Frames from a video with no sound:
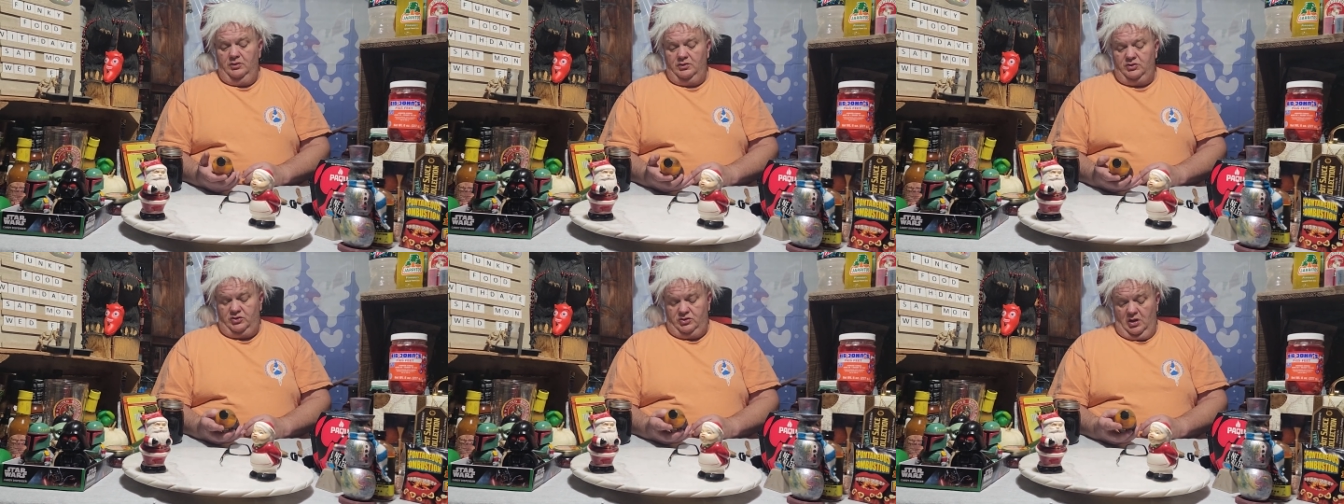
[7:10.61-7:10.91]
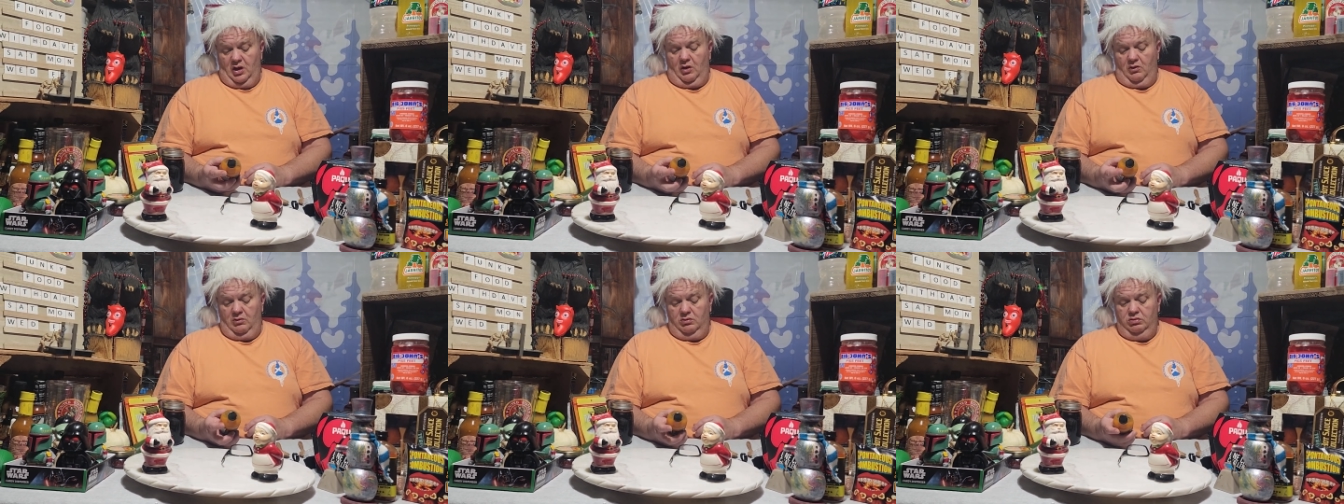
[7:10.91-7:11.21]

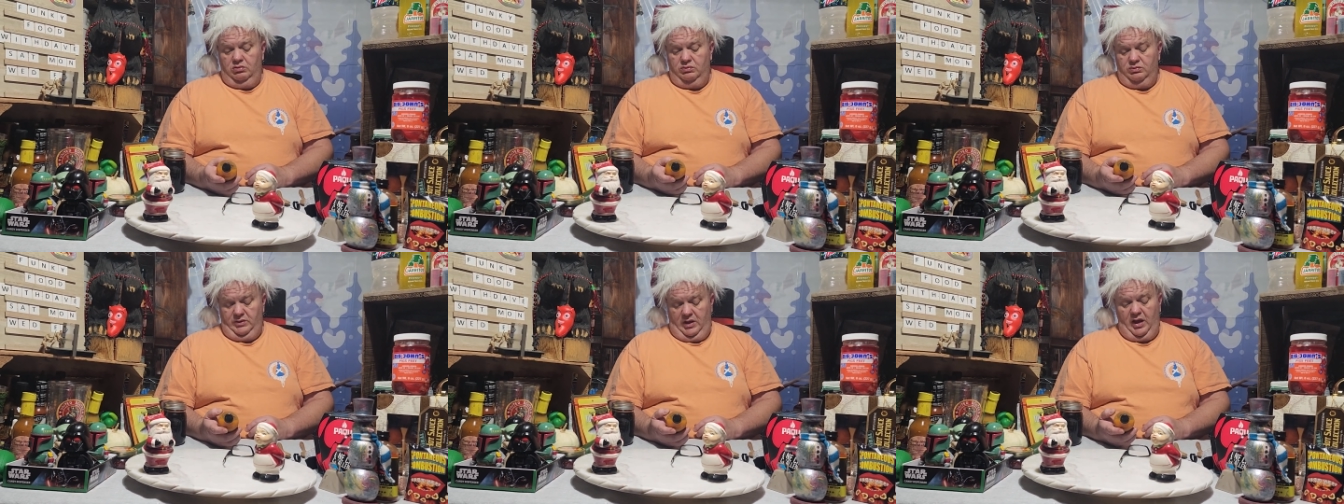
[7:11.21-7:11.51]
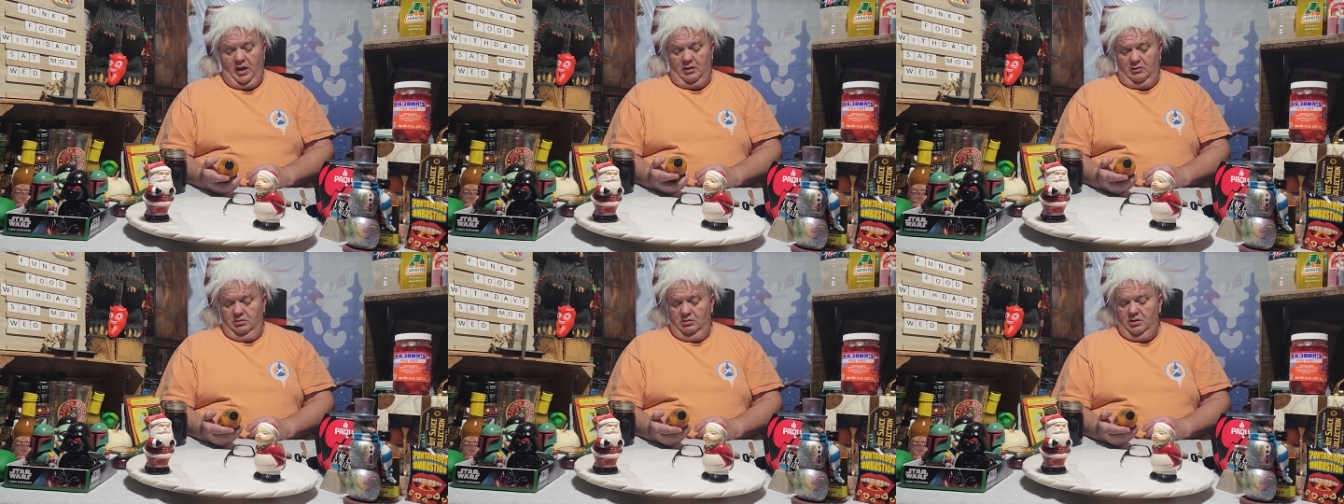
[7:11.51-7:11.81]
So
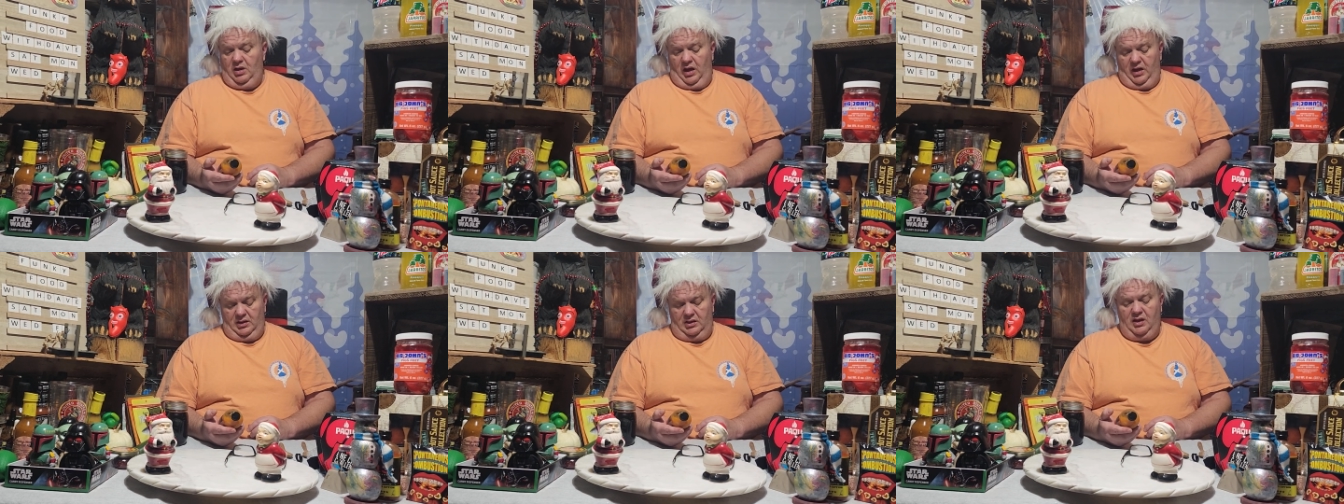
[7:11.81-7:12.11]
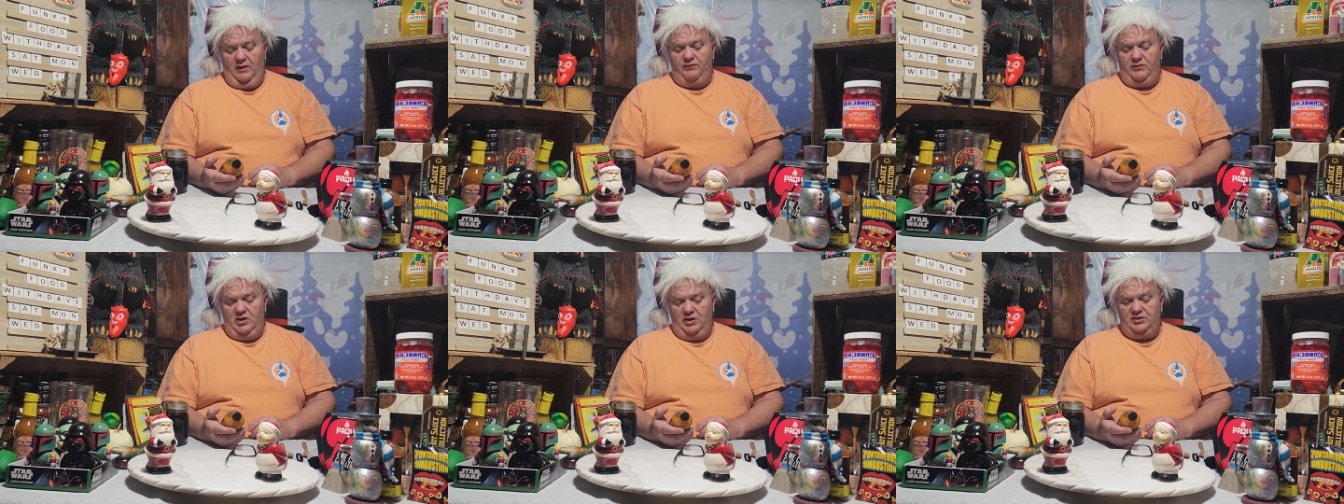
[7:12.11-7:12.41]
yeah,
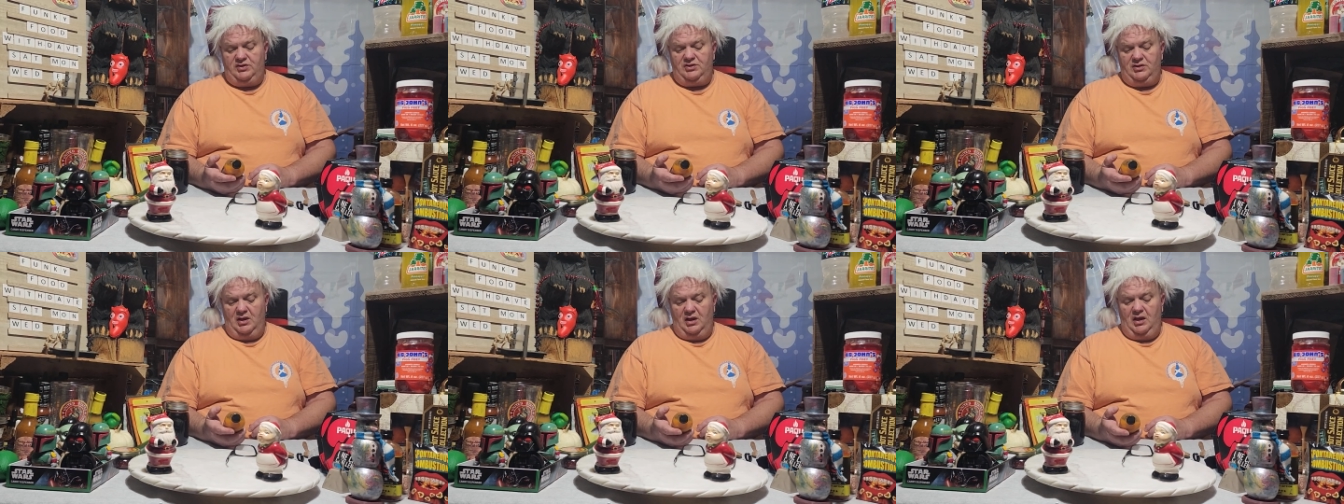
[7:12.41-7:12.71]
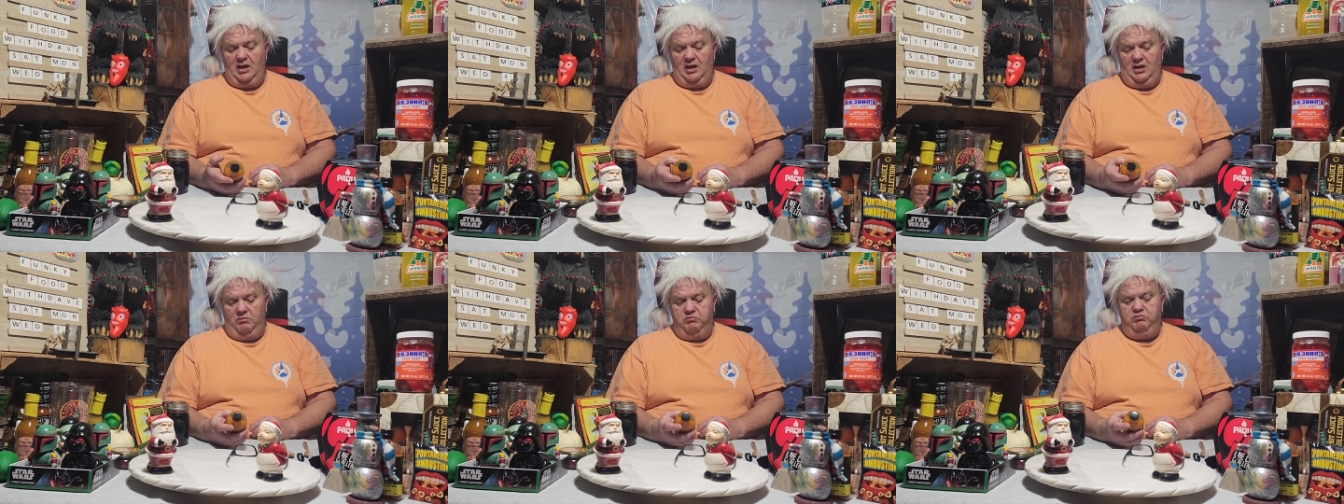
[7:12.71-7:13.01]
I'd give this
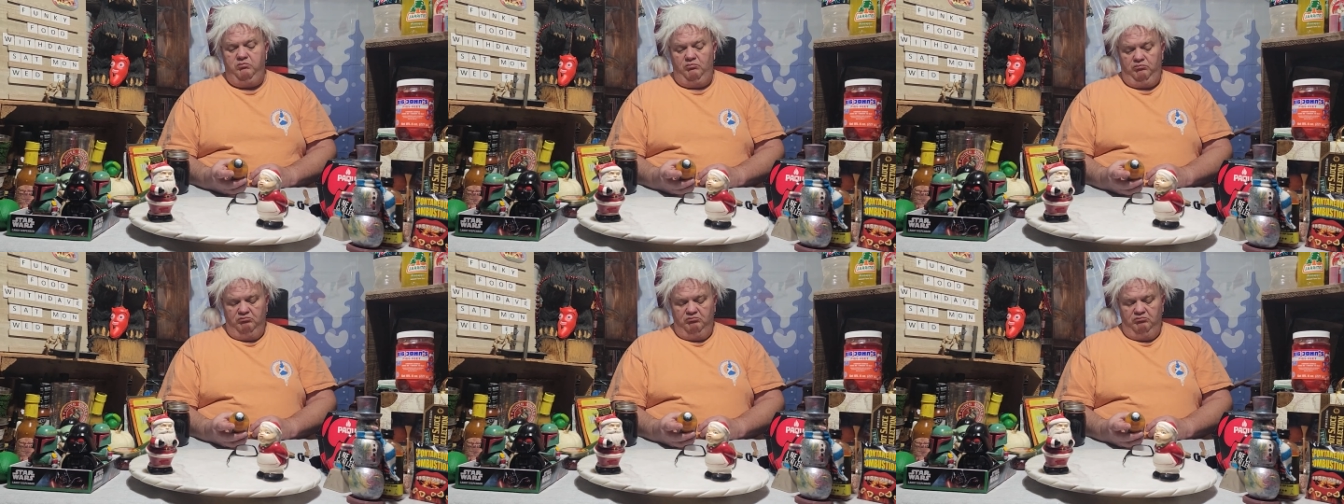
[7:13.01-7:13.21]
a